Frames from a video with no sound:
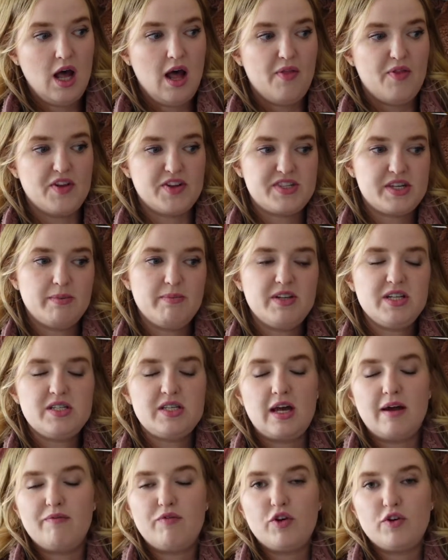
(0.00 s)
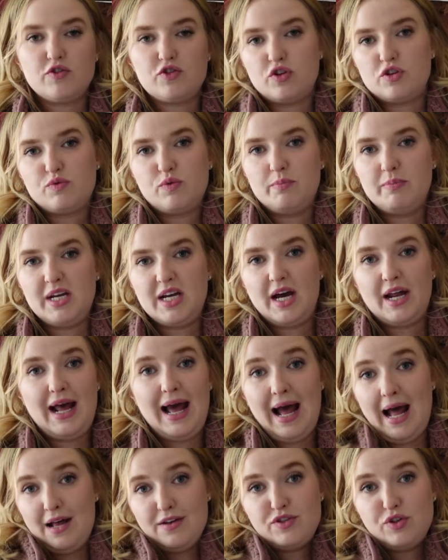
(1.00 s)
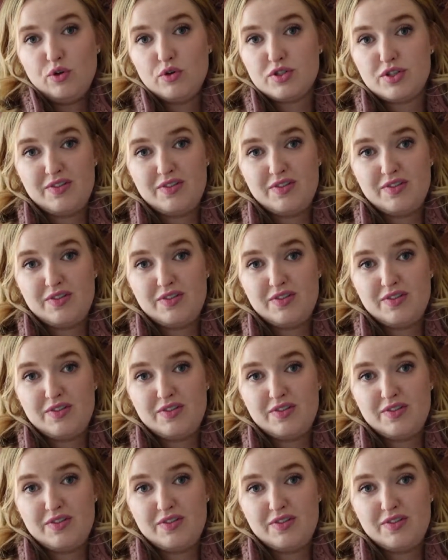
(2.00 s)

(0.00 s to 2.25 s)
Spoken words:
that some of these influencers would be kind of assholes.